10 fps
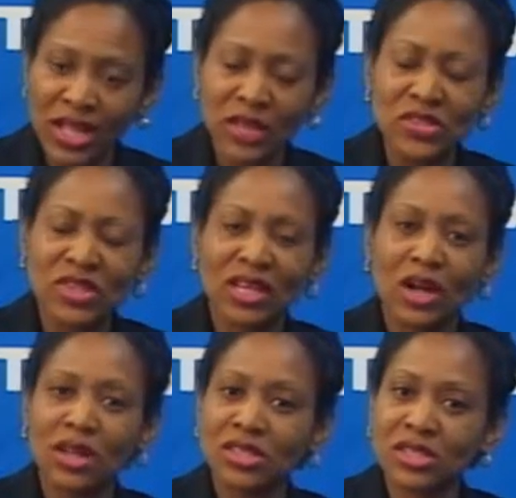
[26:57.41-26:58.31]
Counseling
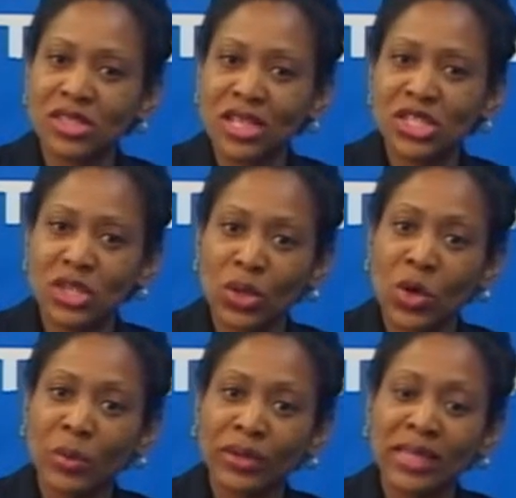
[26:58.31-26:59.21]
Consultation
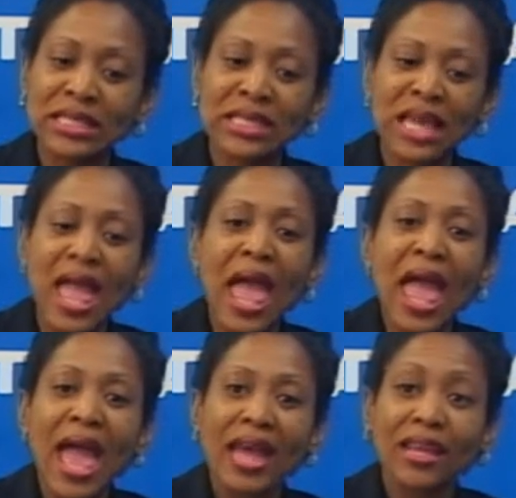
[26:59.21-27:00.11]
Incorporated,
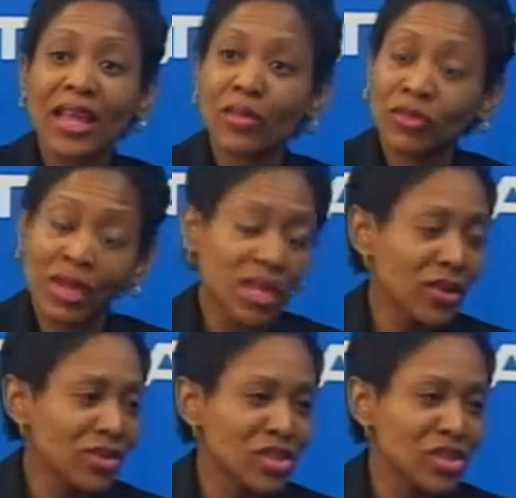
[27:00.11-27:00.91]
and I am right here in the